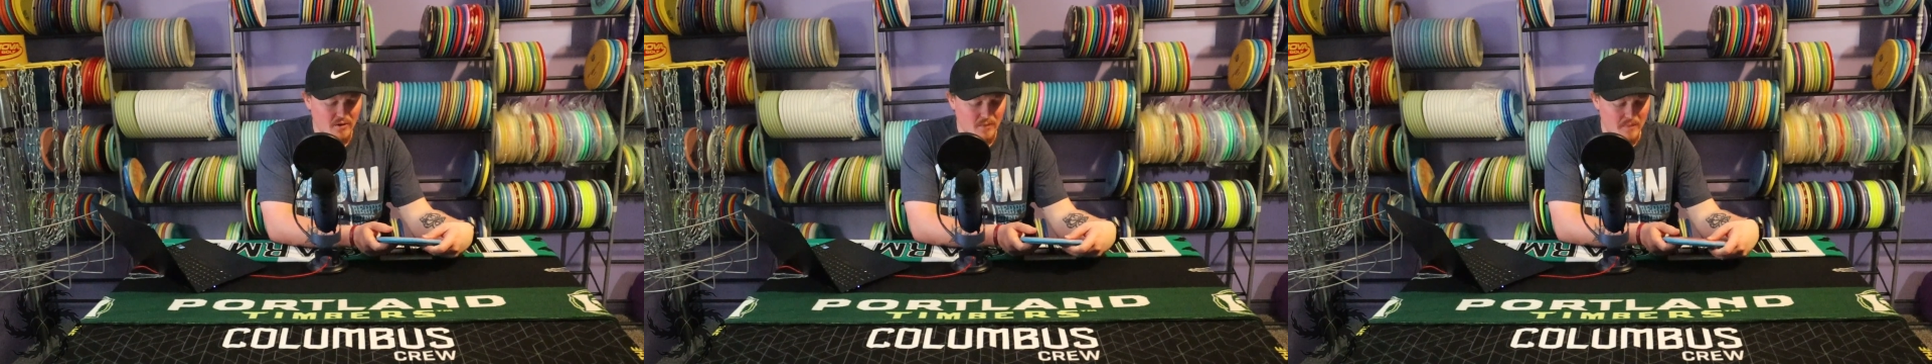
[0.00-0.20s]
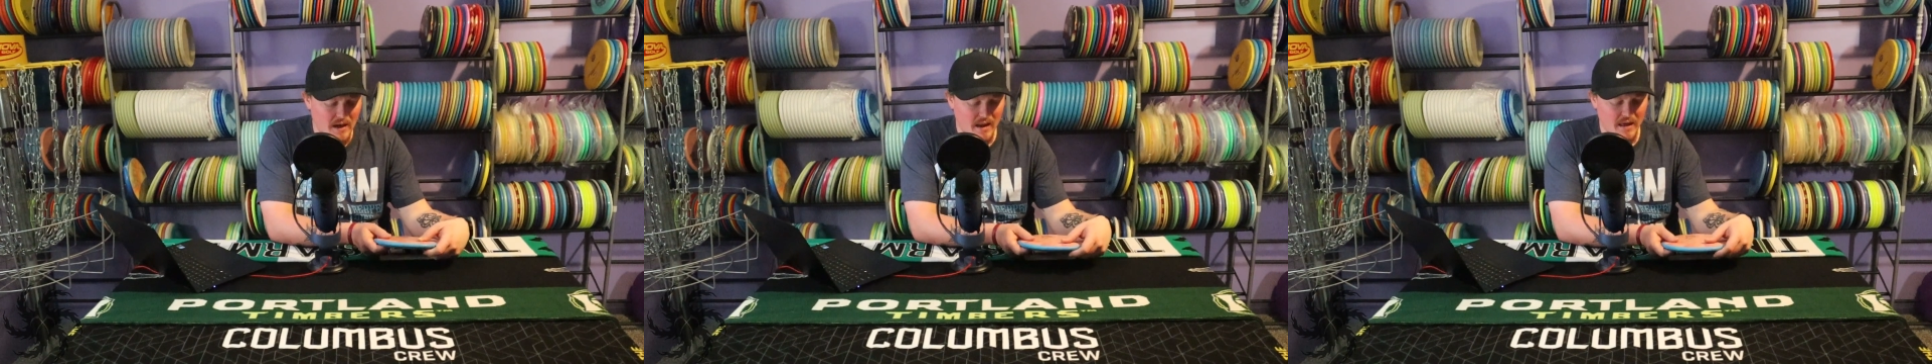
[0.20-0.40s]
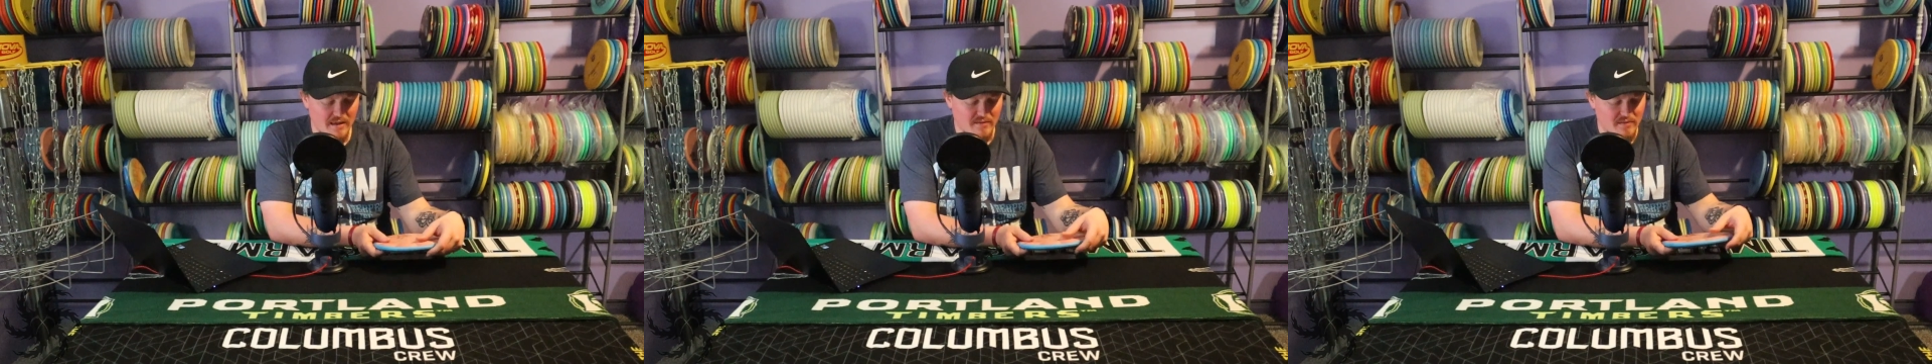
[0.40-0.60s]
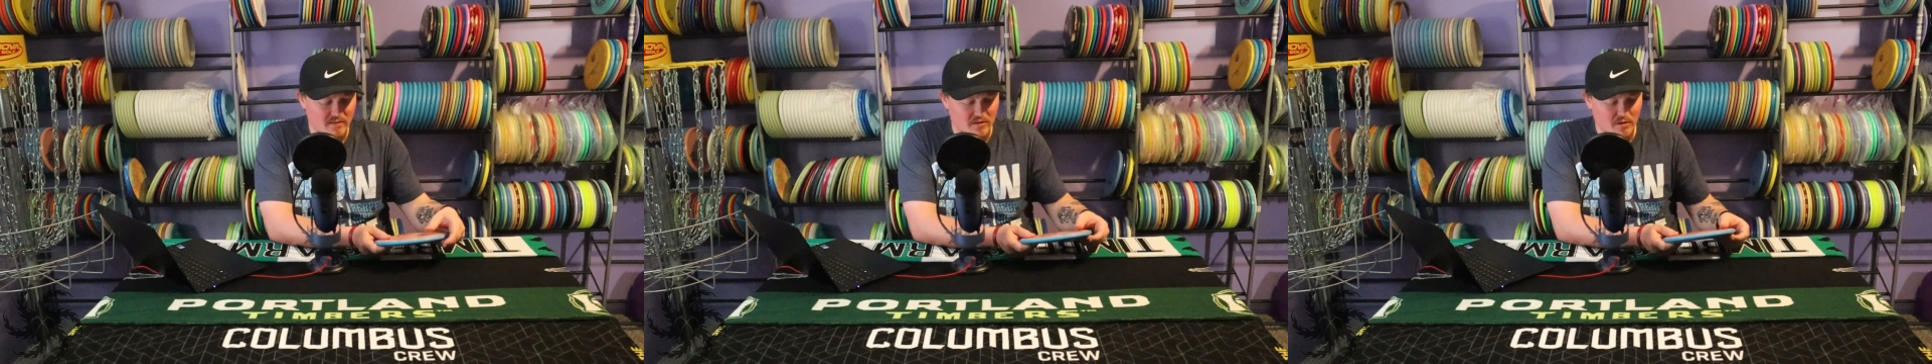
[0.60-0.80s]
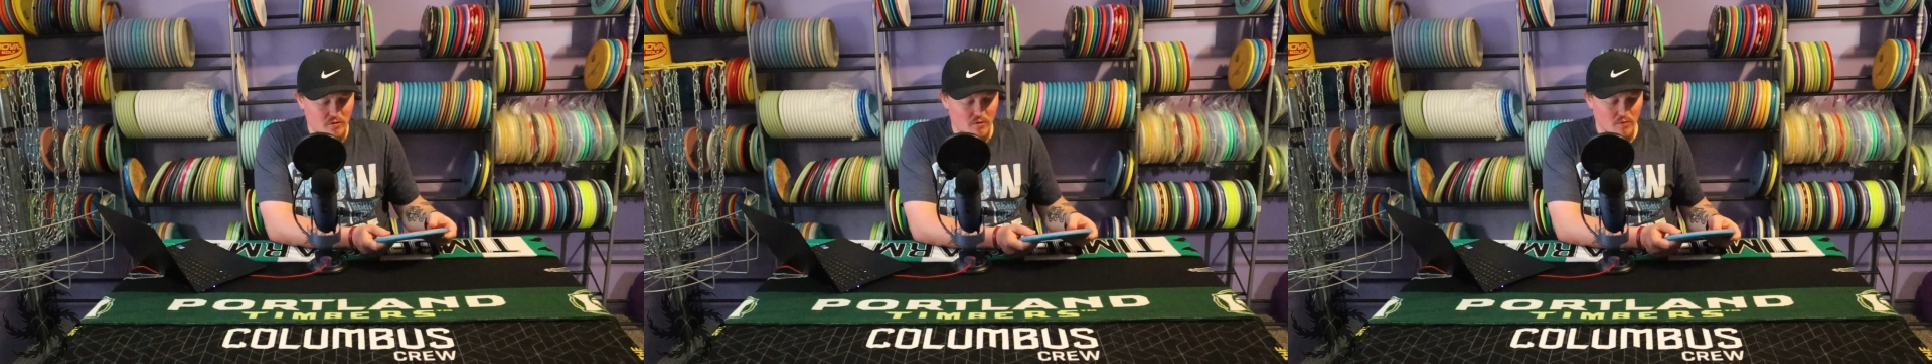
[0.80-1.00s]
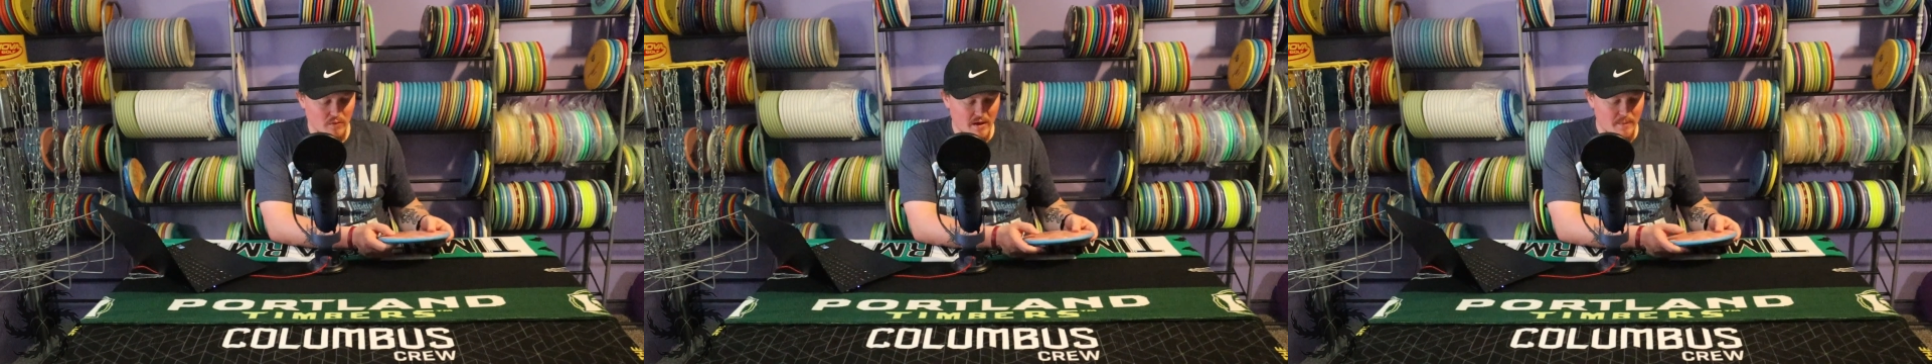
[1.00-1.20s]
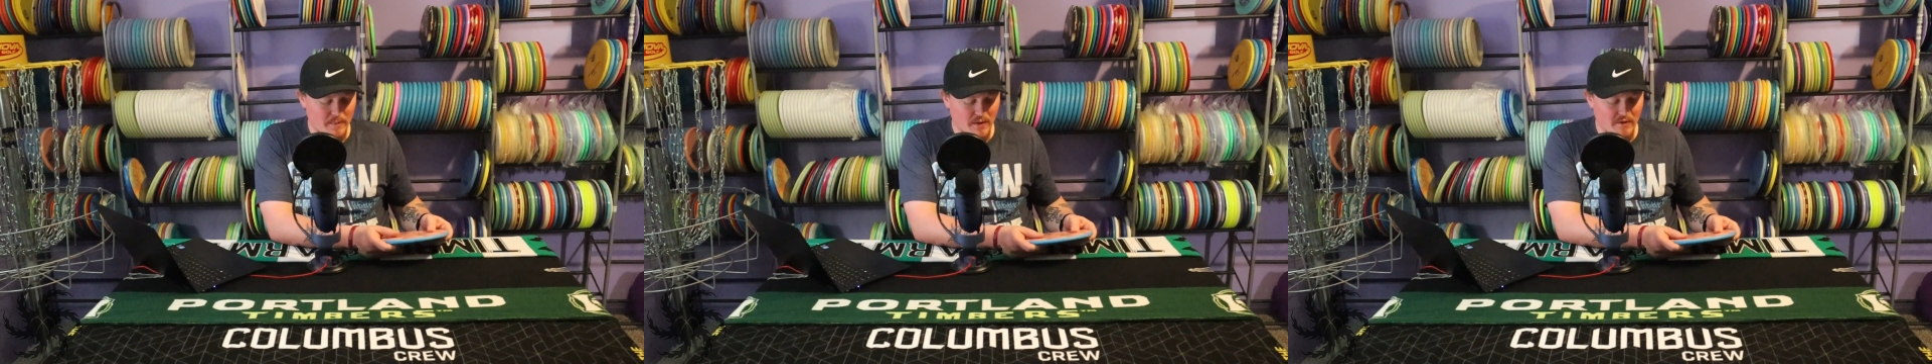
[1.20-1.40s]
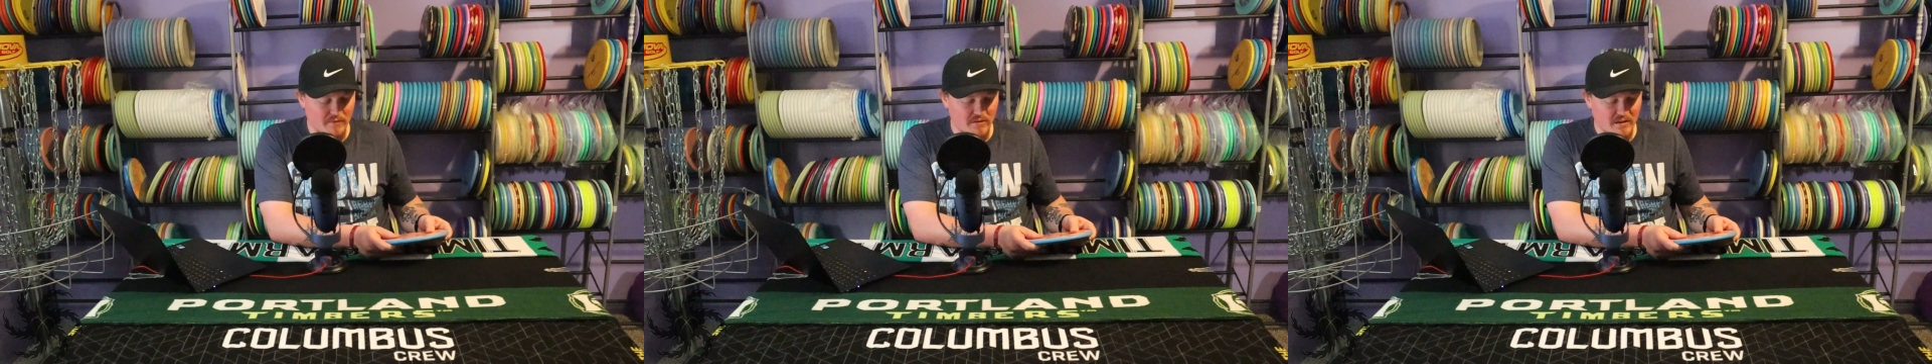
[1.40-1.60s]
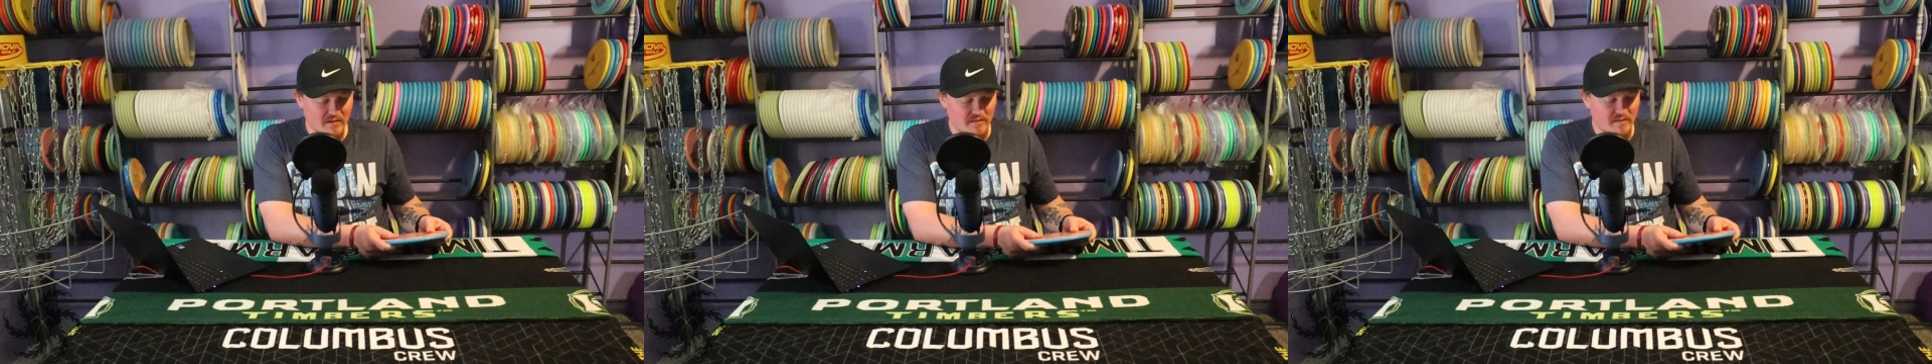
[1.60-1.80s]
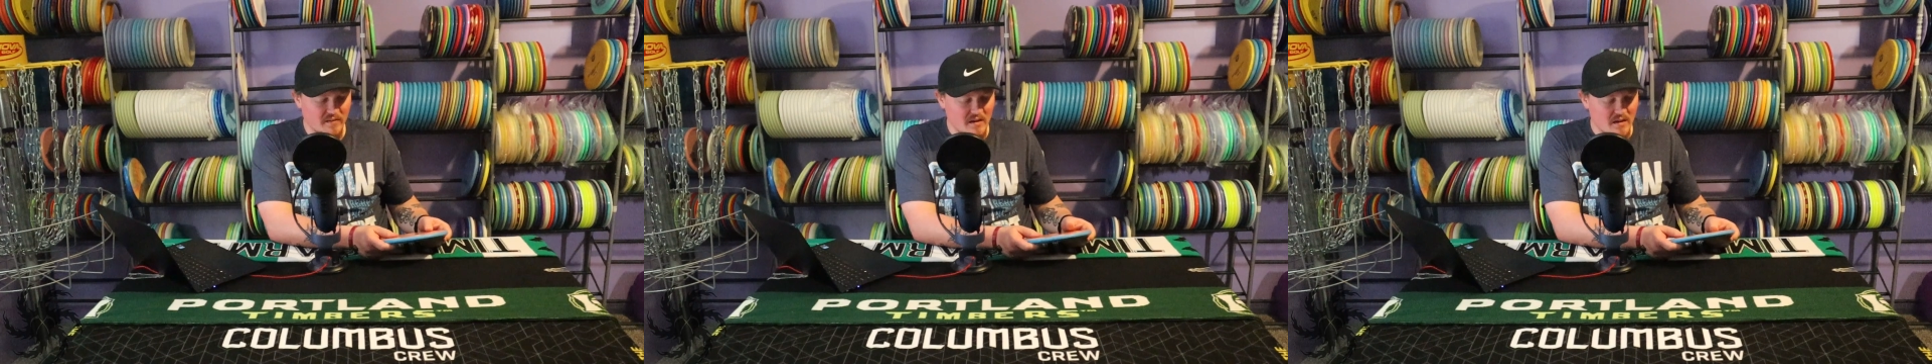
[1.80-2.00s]
know about it. It's the grip of
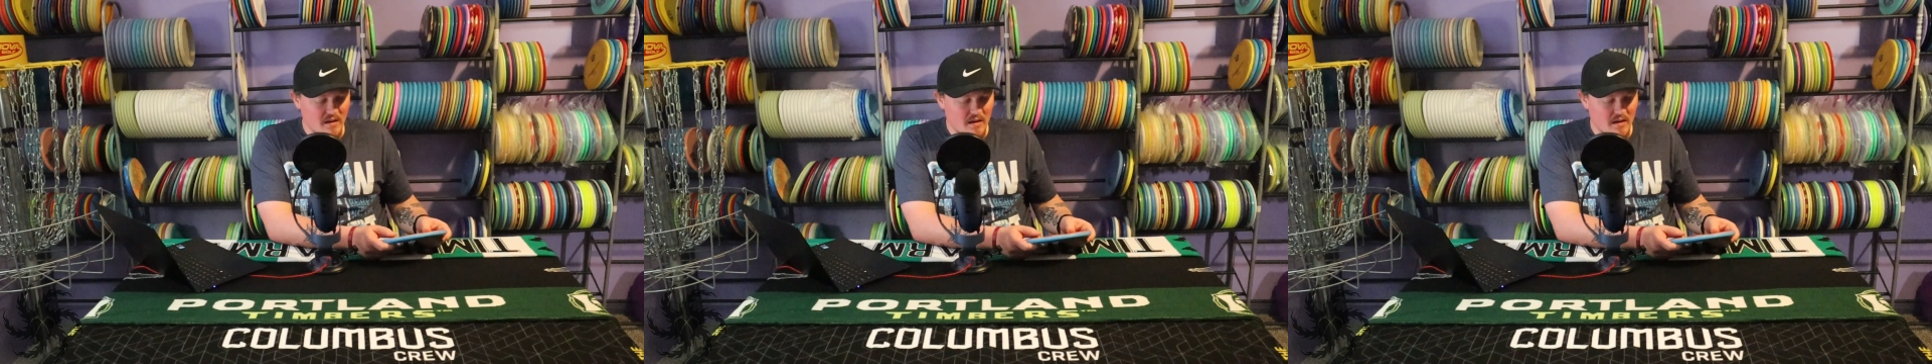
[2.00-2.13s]
this.